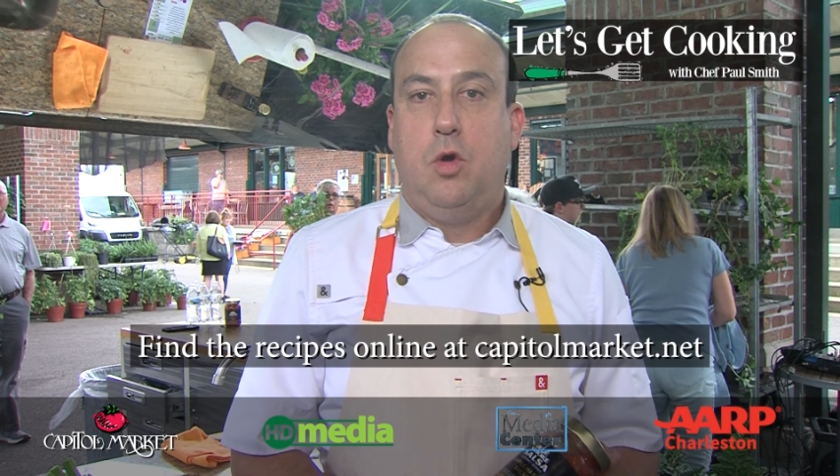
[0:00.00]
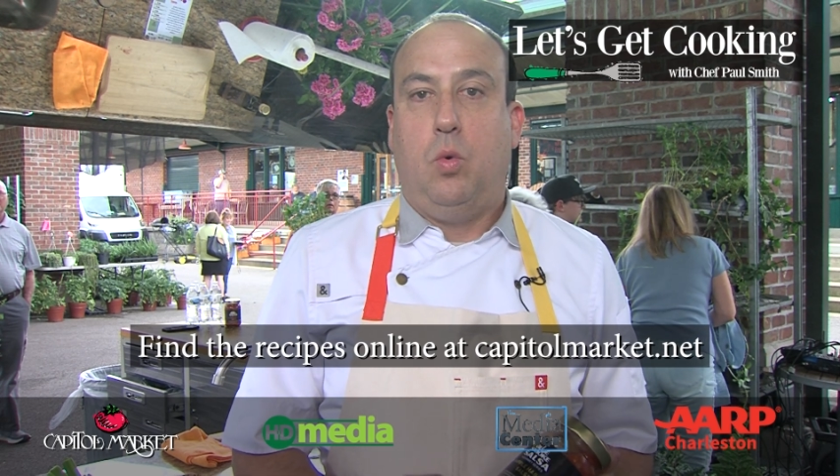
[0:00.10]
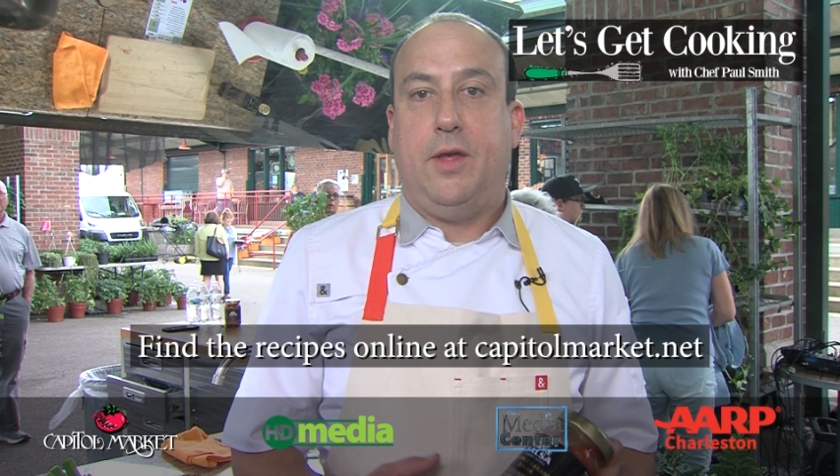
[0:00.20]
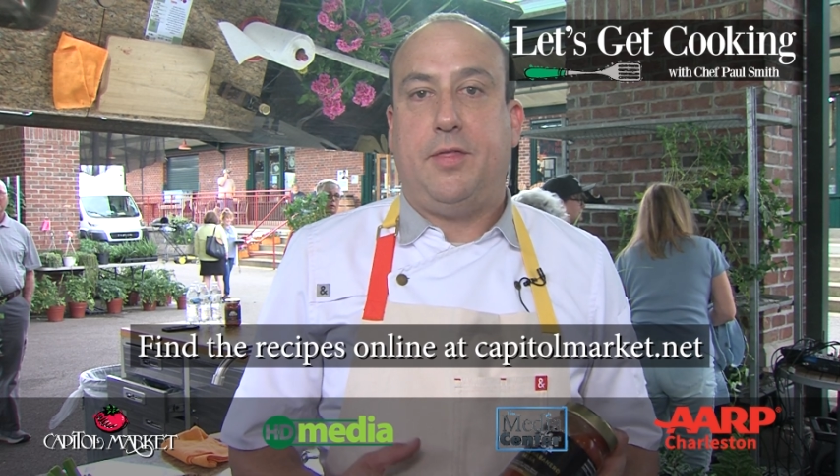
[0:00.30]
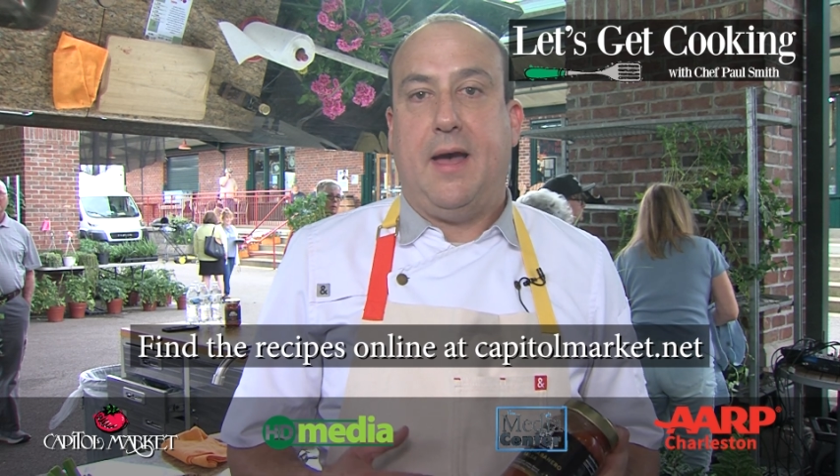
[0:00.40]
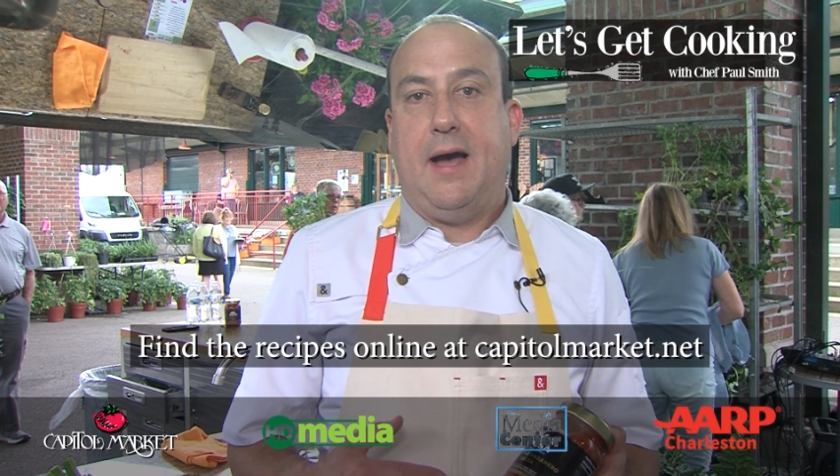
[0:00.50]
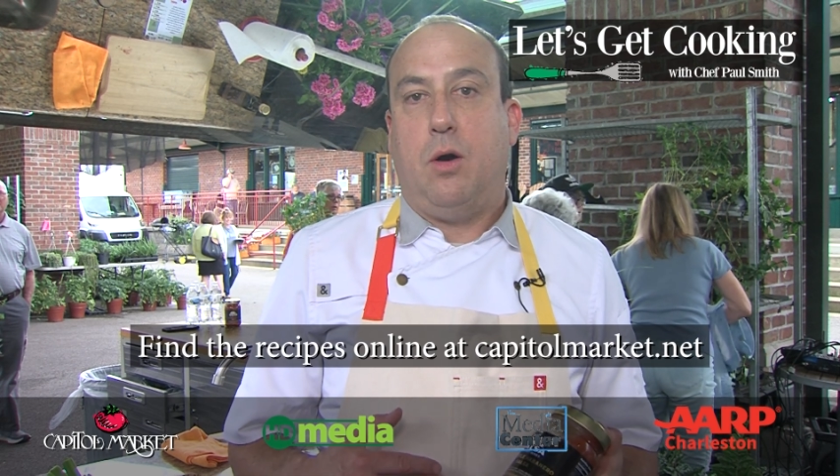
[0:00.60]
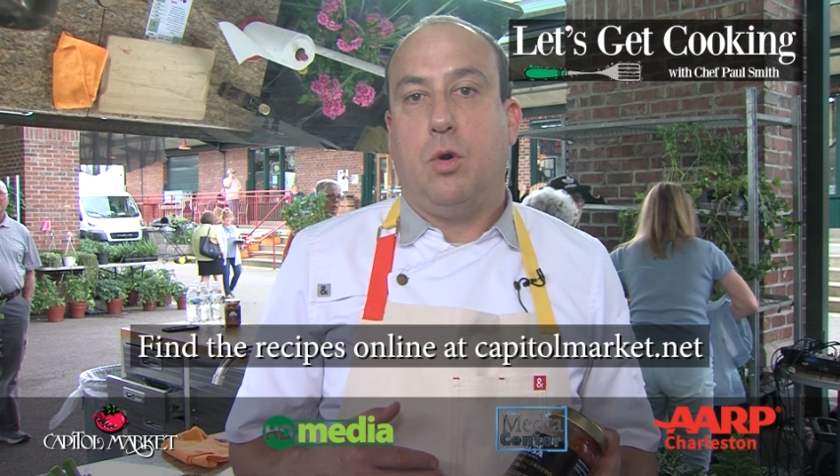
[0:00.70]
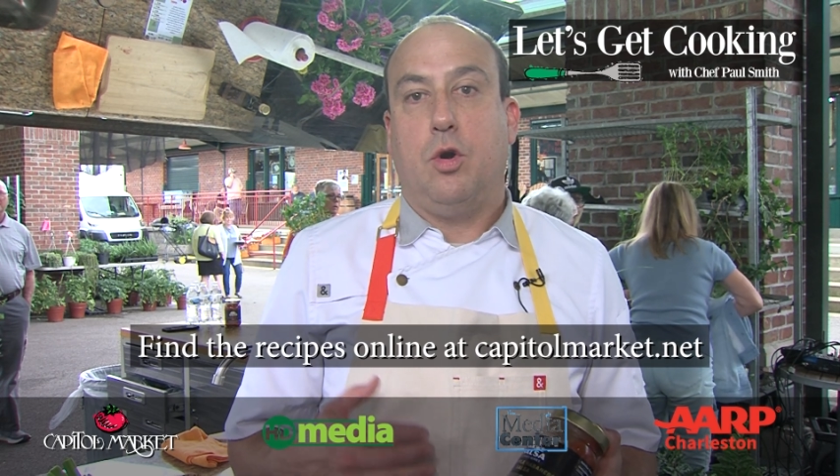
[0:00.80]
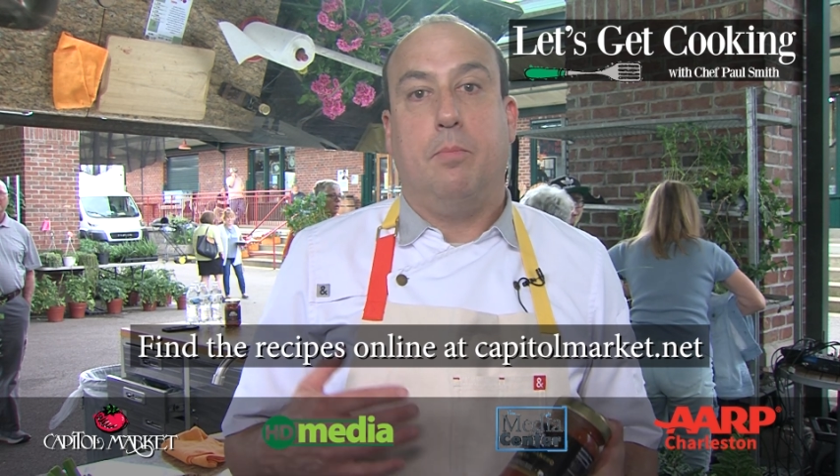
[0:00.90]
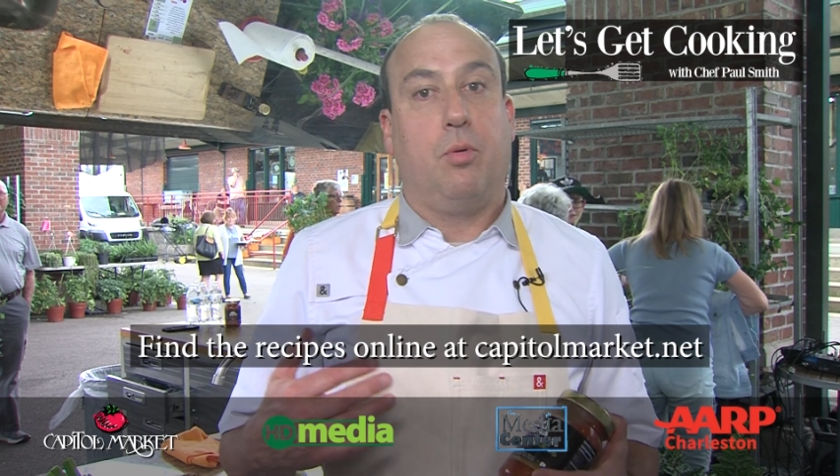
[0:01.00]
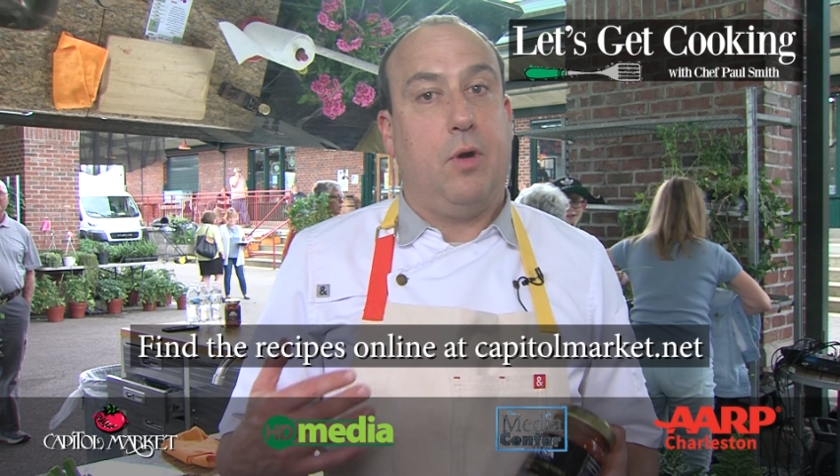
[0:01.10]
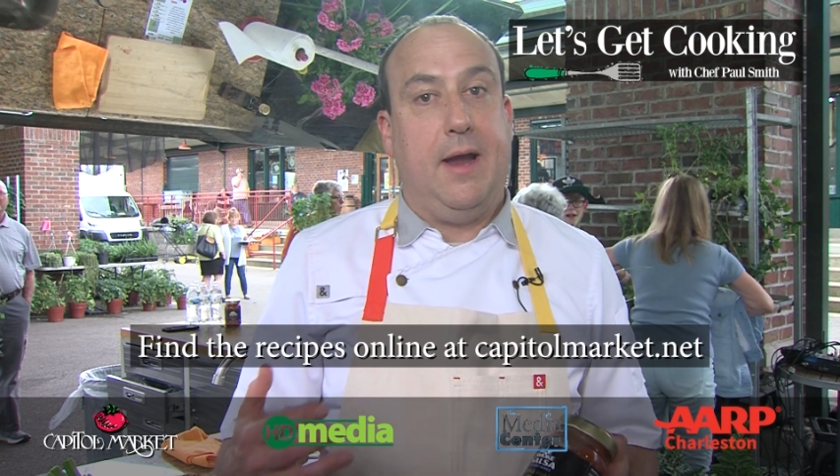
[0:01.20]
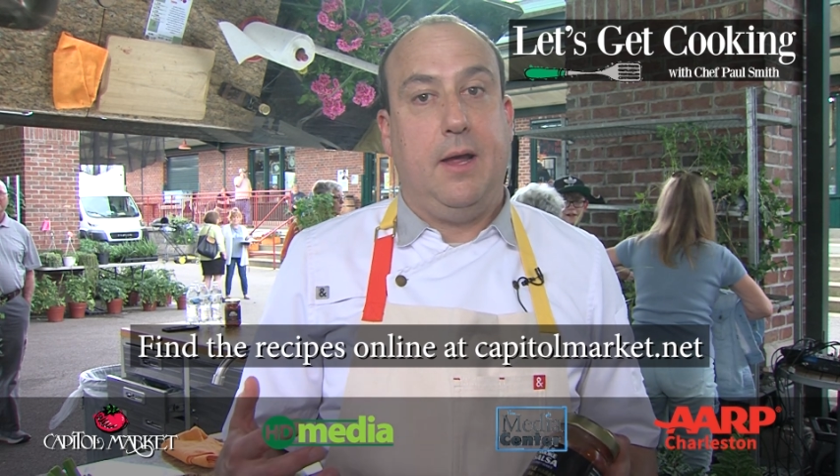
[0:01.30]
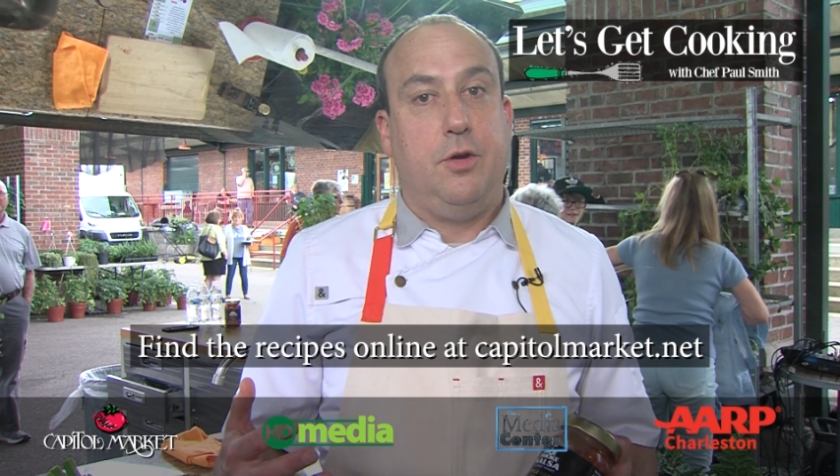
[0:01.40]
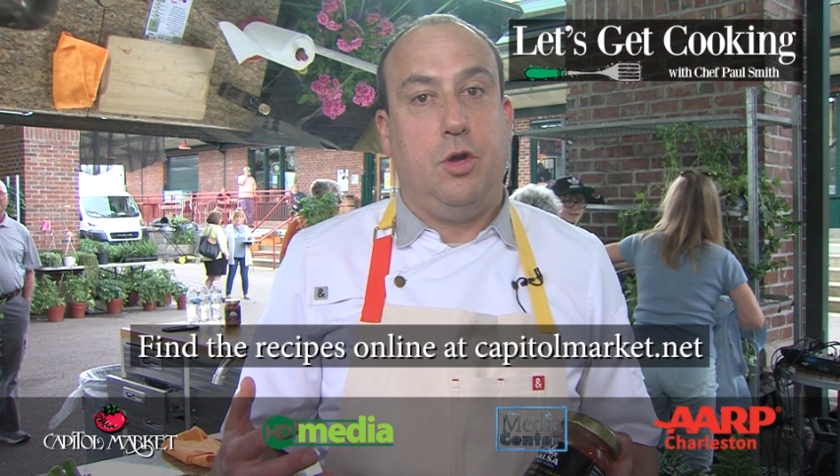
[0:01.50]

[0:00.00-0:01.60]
with our brand